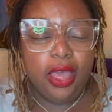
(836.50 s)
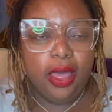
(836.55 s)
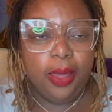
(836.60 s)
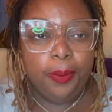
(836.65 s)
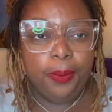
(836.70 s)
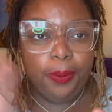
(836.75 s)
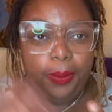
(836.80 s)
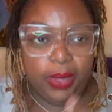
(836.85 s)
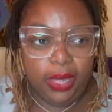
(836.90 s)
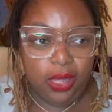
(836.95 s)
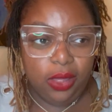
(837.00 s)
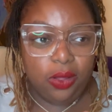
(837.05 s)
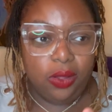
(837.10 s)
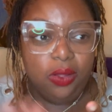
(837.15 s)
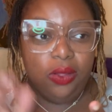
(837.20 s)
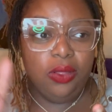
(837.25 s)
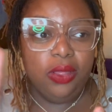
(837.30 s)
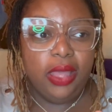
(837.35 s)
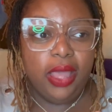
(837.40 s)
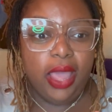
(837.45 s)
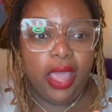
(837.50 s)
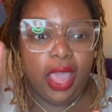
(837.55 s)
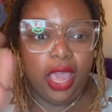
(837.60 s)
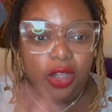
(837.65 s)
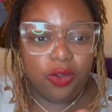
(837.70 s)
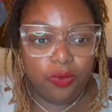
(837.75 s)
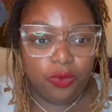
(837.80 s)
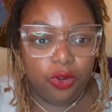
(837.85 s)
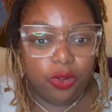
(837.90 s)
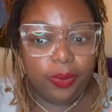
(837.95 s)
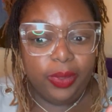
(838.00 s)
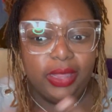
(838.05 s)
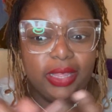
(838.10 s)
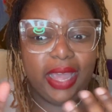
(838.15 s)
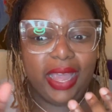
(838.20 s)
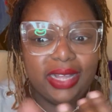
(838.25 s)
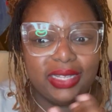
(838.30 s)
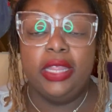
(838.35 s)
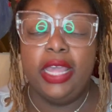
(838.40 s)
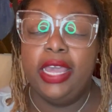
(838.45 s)
meal, and a room, and
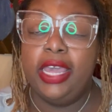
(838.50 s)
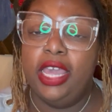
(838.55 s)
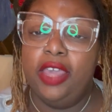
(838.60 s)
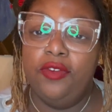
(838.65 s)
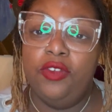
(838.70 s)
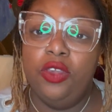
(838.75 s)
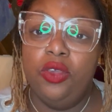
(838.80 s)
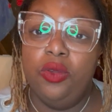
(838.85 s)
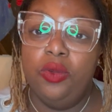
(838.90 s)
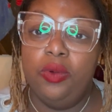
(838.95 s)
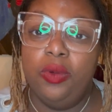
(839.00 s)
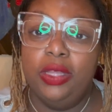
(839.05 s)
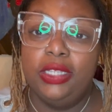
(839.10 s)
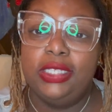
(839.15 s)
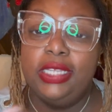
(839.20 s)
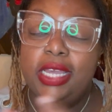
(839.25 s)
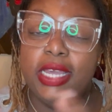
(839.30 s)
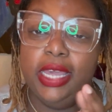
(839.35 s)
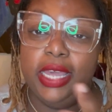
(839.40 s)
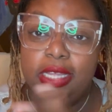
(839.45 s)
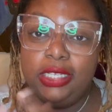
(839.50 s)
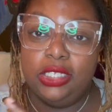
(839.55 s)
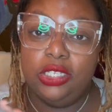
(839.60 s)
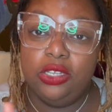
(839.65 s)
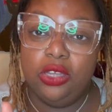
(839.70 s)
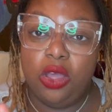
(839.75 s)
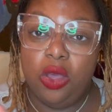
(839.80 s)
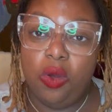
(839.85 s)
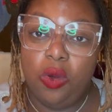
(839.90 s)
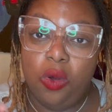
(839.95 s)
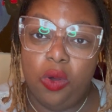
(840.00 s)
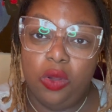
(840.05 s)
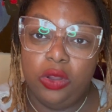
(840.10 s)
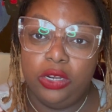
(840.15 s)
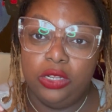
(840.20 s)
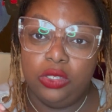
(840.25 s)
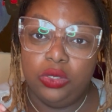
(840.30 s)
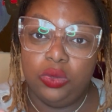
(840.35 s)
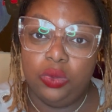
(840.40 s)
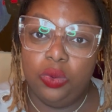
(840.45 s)
they give you tickets to go on
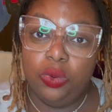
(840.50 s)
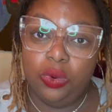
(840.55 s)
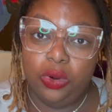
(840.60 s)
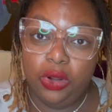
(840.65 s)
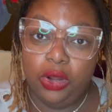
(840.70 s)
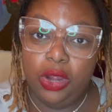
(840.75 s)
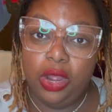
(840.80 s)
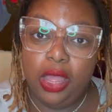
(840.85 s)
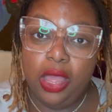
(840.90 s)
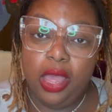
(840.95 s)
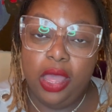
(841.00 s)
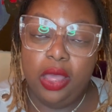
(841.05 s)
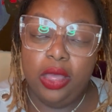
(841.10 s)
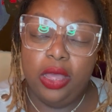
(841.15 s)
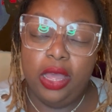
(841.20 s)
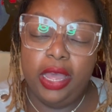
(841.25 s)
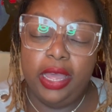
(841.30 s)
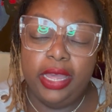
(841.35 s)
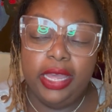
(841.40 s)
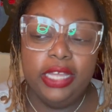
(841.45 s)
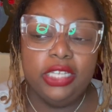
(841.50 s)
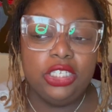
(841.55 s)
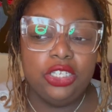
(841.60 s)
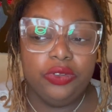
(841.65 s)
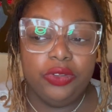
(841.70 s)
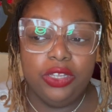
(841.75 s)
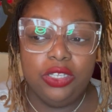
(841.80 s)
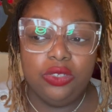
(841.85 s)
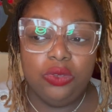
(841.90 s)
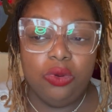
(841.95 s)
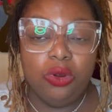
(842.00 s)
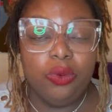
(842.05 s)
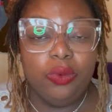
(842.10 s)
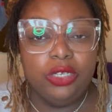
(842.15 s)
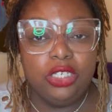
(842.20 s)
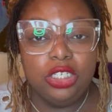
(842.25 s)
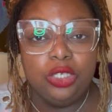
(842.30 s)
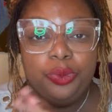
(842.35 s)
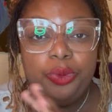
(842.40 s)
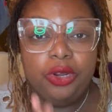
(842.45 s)
a tour, a history tour,
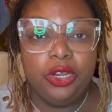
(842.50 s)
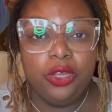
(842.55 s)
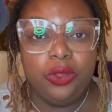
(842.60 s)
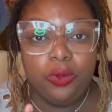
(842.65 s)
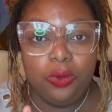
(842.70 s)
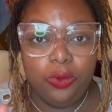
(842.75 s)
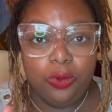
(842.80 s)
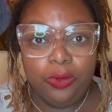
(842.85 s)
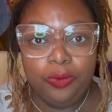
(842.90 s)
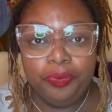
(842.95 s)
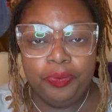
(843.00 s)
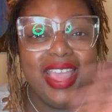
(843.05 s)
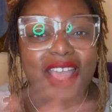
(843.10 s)
which is pretty cool.